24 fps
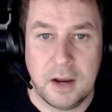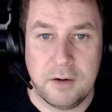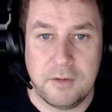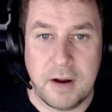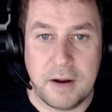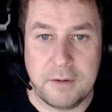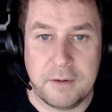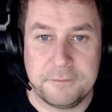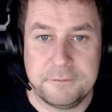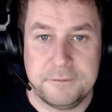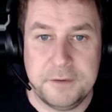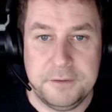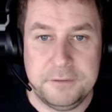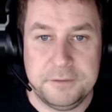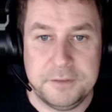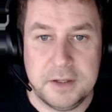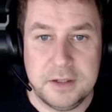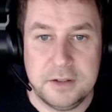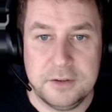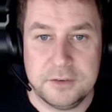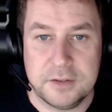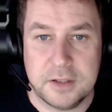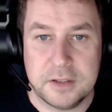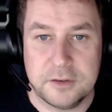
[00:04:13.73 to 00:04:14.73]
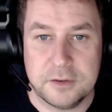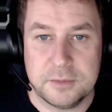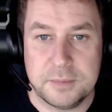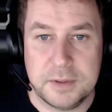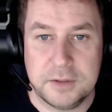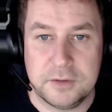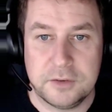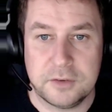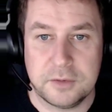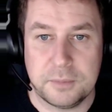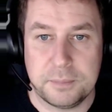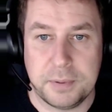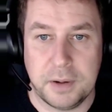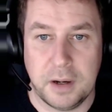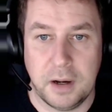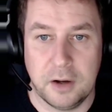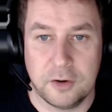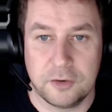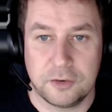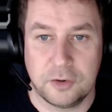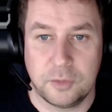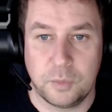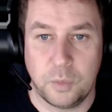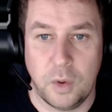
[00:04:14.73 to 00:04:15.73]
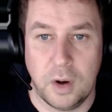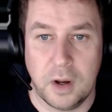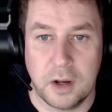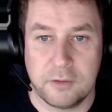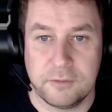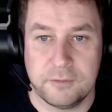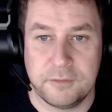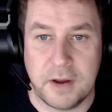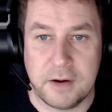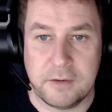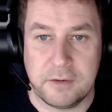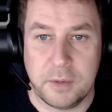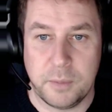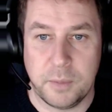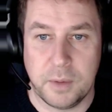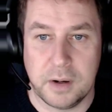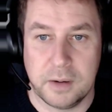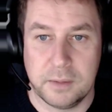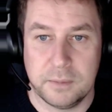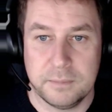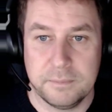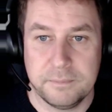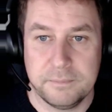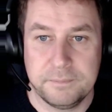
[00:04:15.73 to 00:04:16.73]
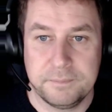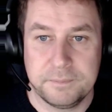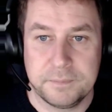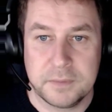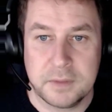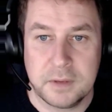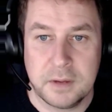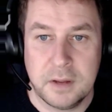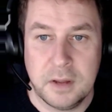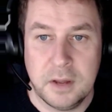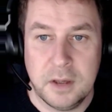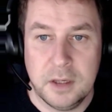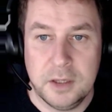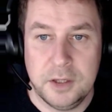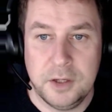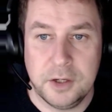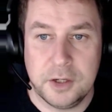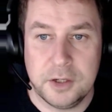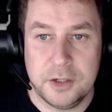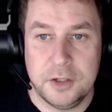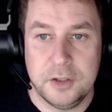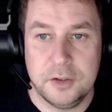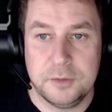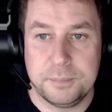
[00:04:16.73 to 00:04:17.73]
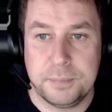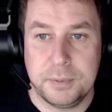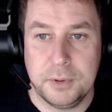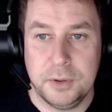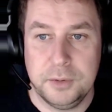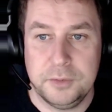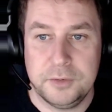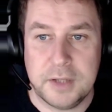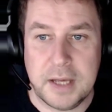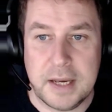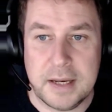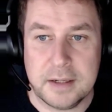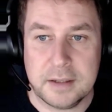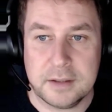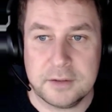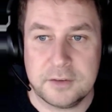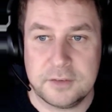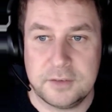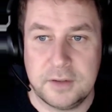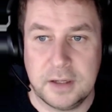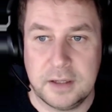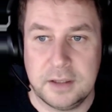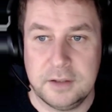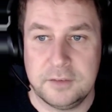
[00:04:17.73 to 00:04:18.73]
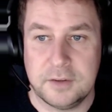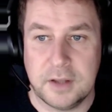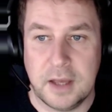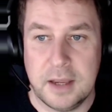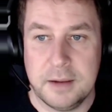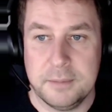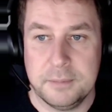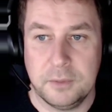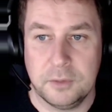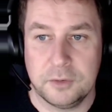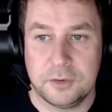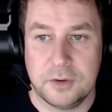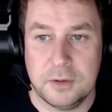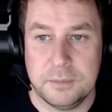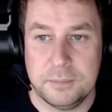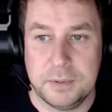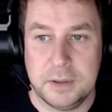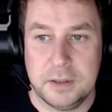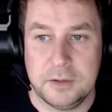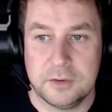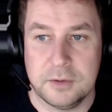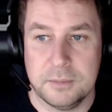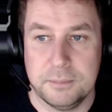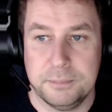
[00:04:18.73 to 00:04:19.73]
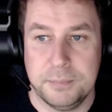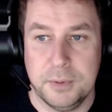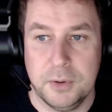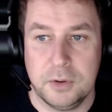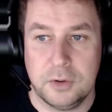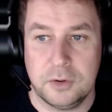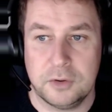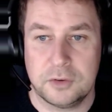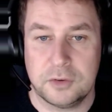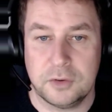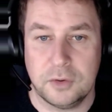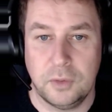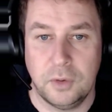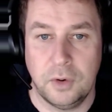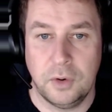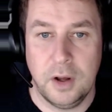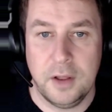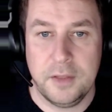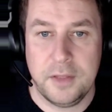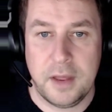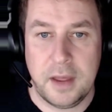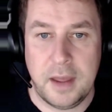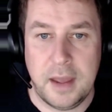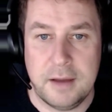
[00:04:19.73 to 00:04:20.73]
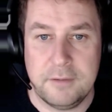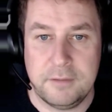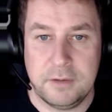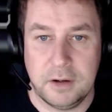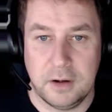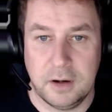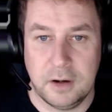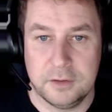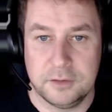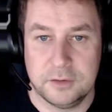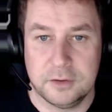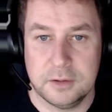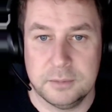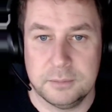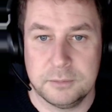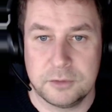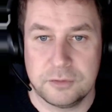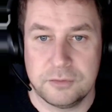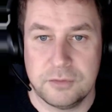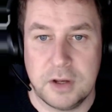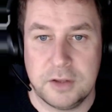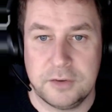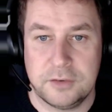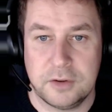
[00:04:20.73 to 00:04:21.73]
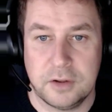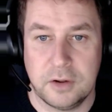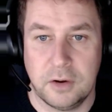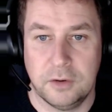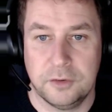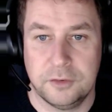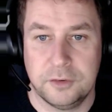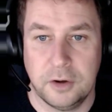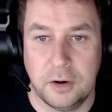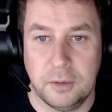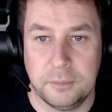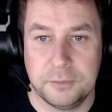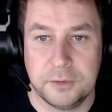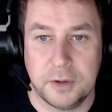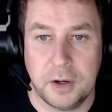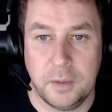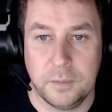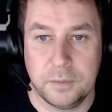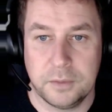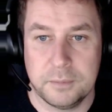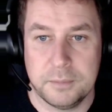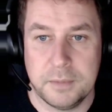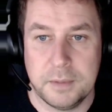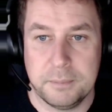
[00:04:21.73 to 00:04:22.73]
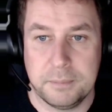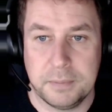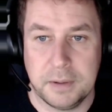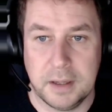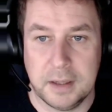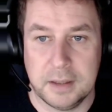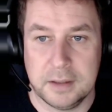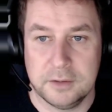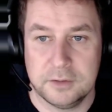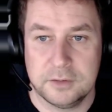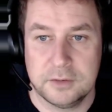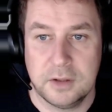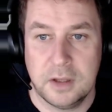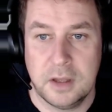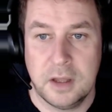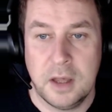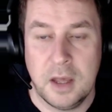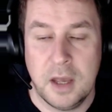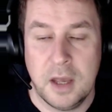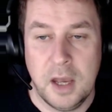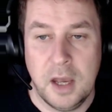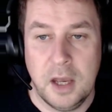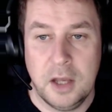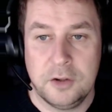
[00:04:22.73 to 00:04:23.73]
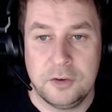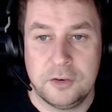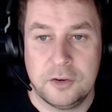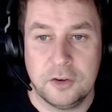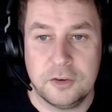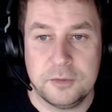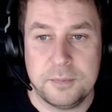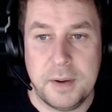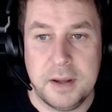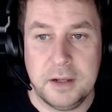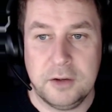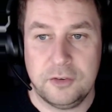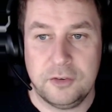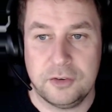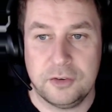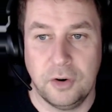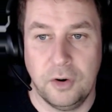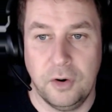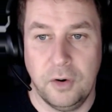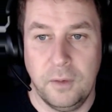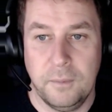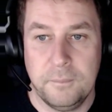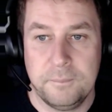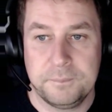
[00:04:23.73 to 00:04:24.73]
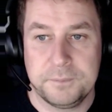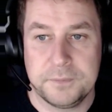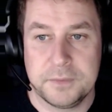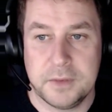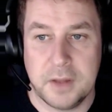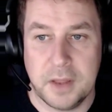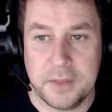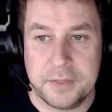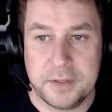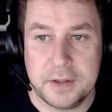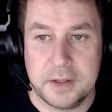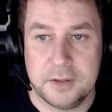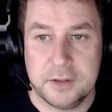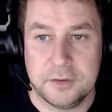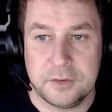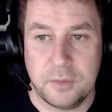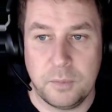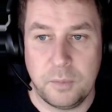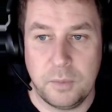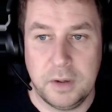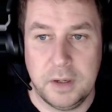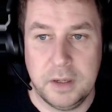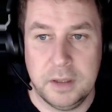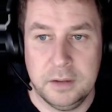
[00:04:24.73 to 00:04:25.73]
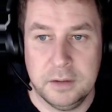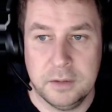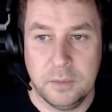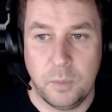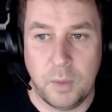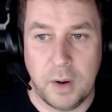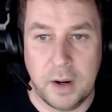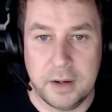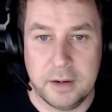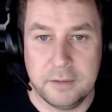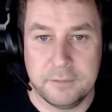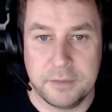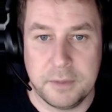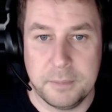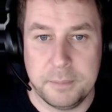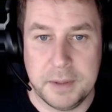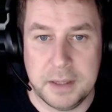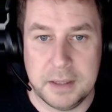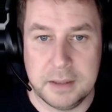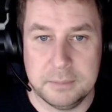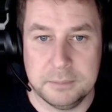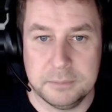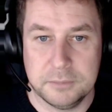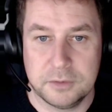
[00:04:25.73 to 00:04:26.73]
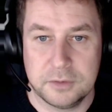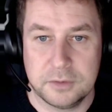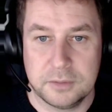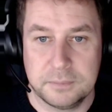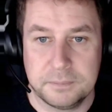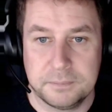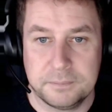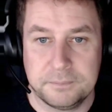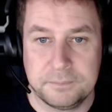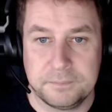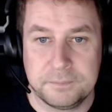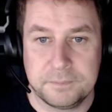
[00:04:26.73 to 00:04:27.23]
Around 15 centimeters apart should work very well. You can use blue tack, sticky tape, or simply some books or other heavy items resting on top to hold them in place. Just make sure nothing is in the way of the beams.